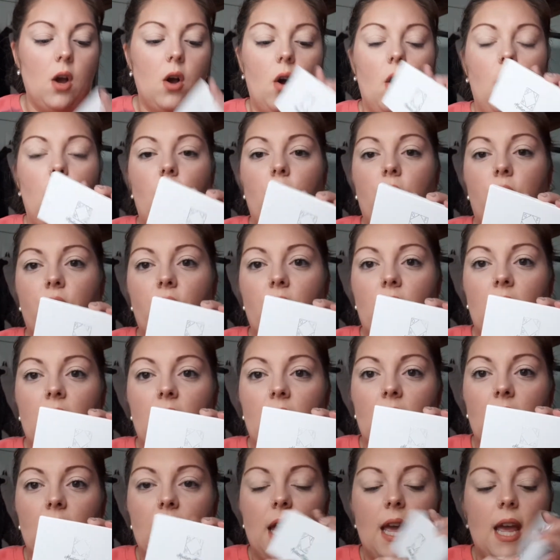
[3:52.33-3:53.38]

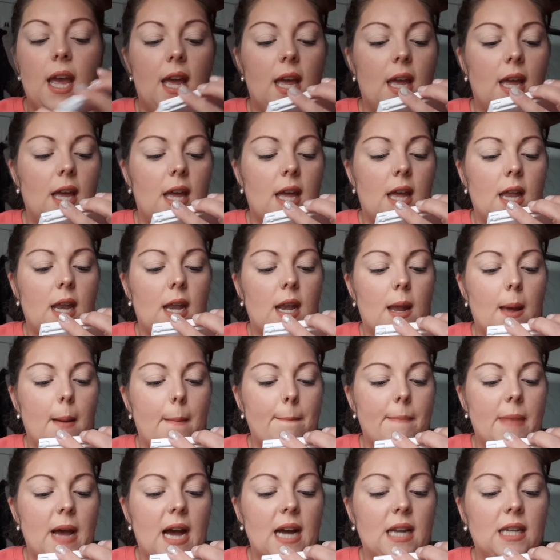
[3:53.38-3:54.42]
Ofra and
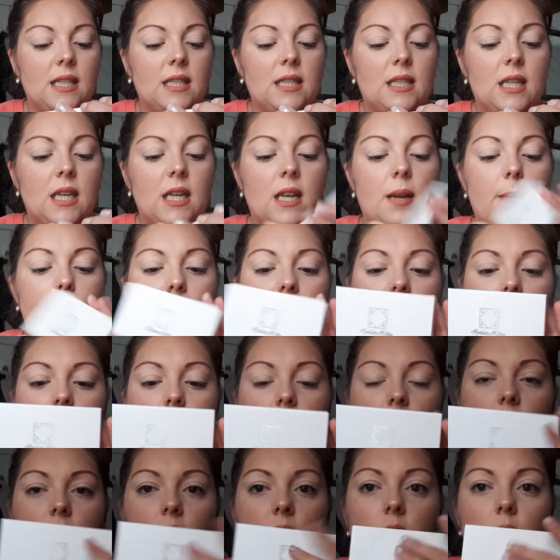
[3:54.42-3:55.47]
Madison
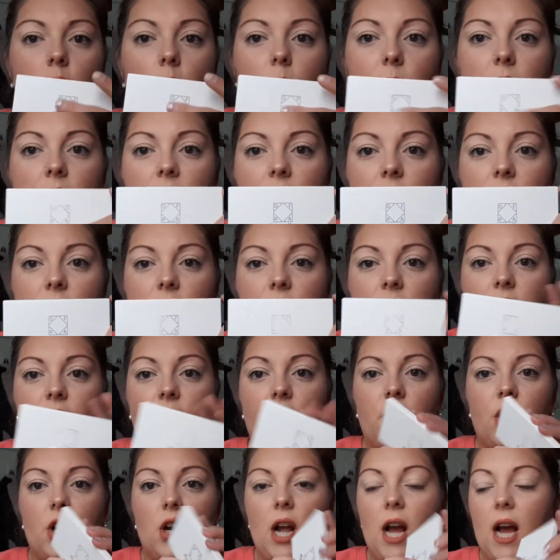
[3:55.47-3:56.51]
Miller or whatever
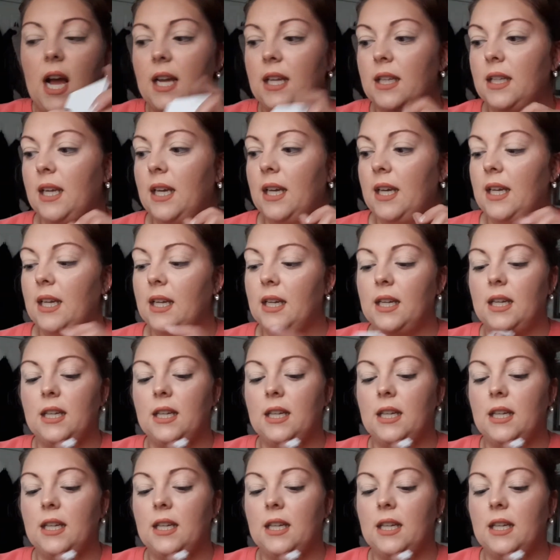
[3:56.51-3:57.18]
for highlight,